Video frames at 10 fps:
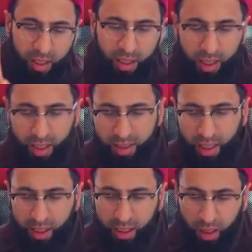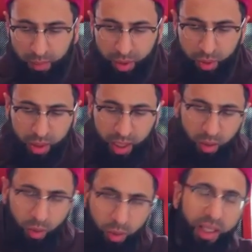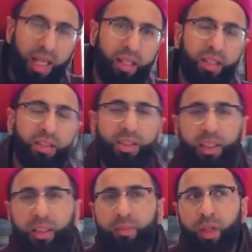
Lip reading: is a coming together or a tendency